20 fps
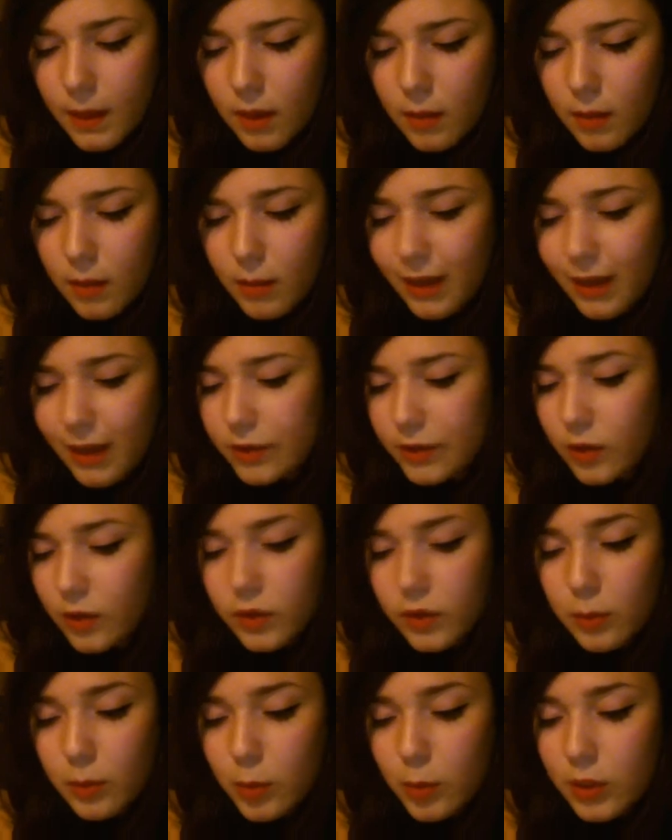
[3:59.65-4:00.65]
Might not
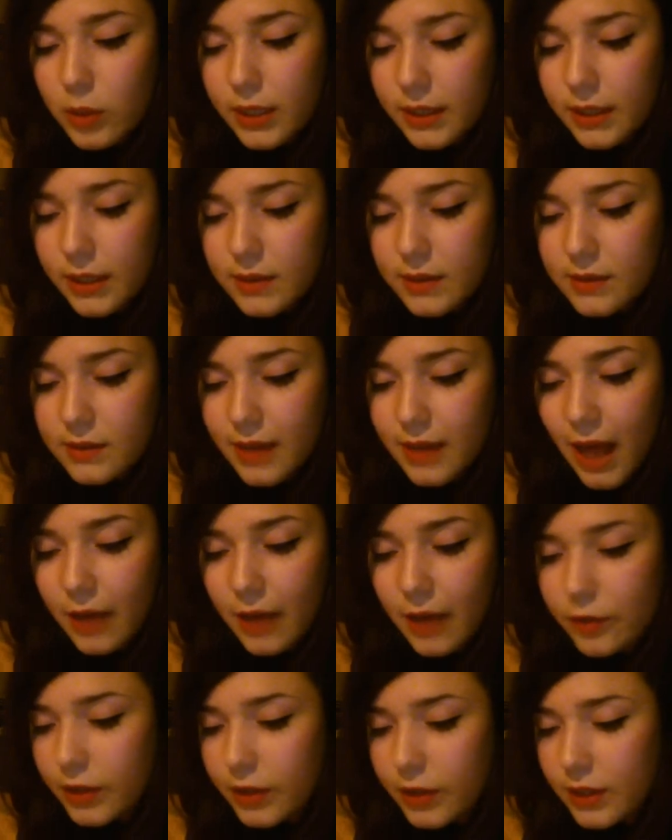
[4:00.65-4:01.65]
the police, the
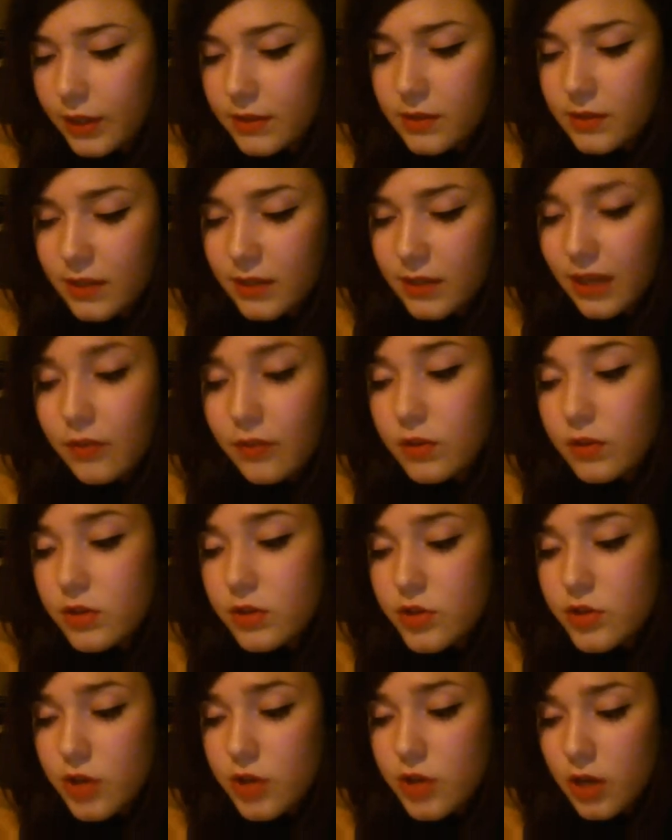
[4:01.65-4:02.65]
advocates, even the
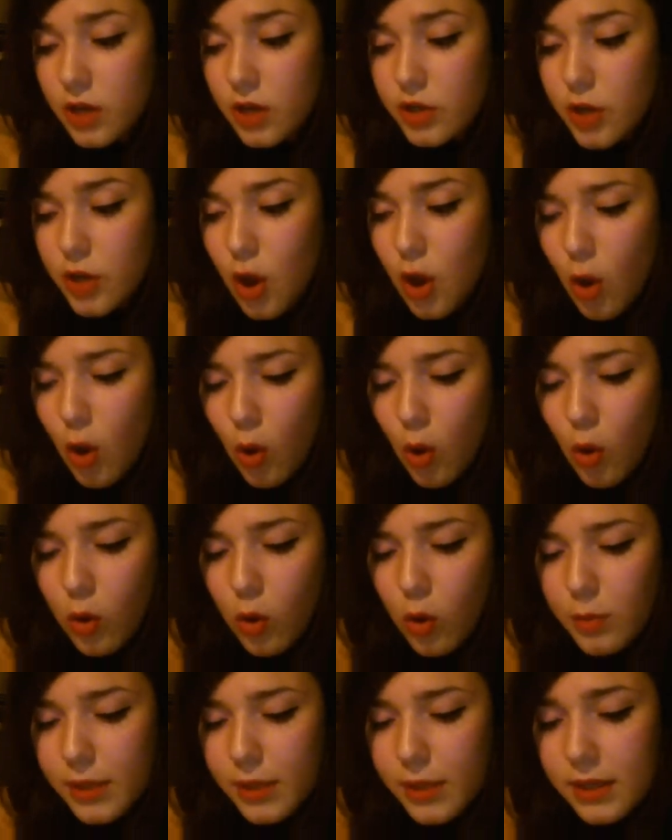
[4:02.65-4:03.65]
judge, all
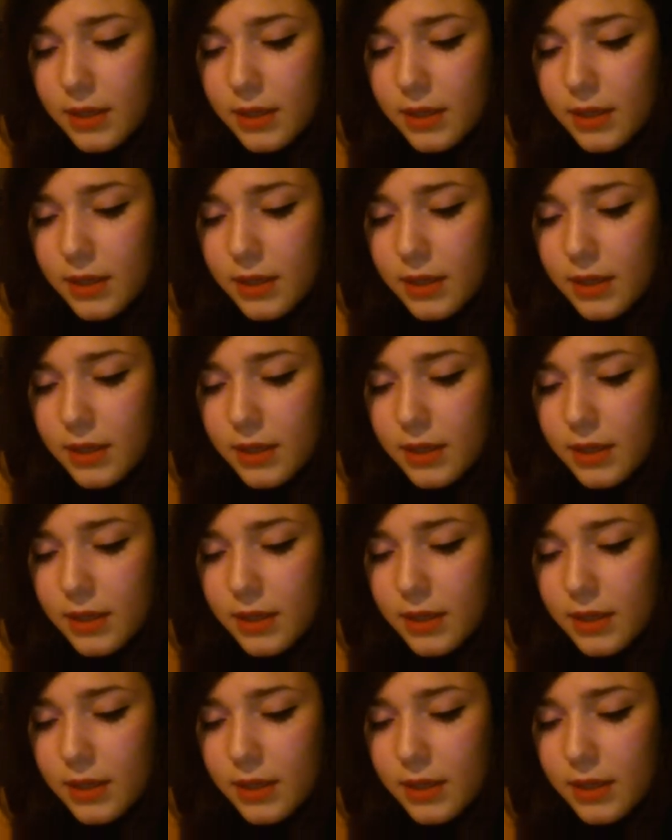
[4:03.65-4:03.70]
be in his